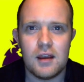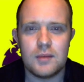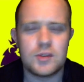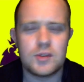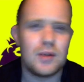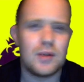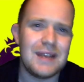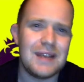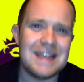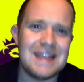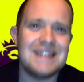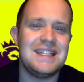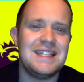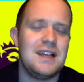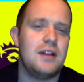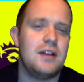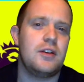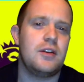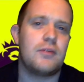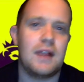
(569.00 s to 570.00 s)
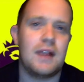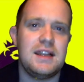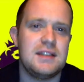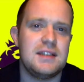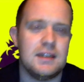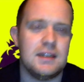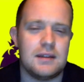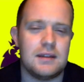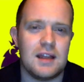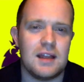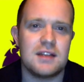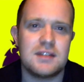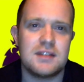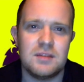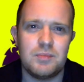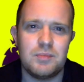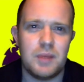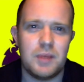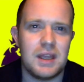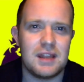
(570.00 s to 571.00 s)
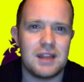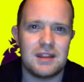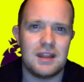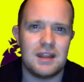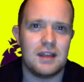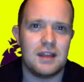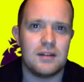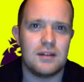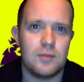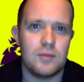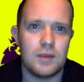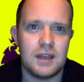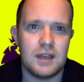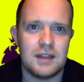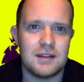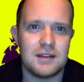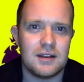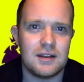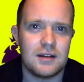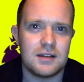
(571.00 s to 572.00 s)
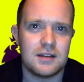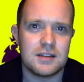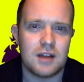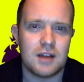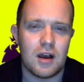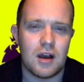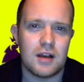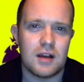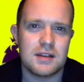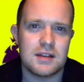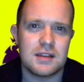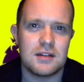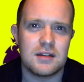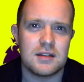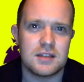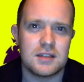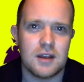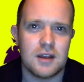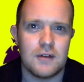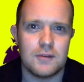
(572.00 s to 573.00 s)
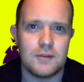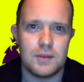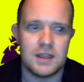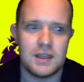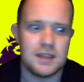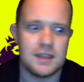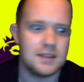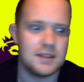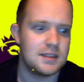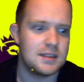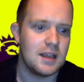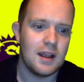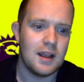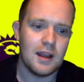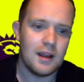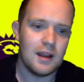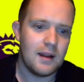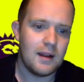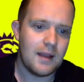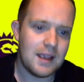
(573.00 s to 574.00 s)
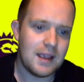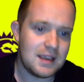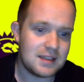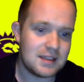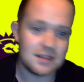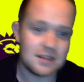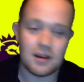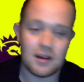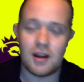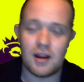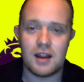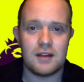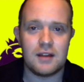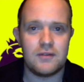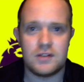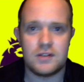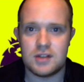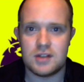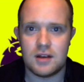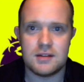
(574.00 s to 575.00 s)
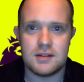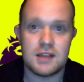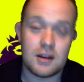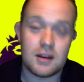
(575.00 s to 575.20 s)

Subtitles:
So is he underrated? That's the big thing that we need to kind of start asking ourselves, because he's starting for Jose.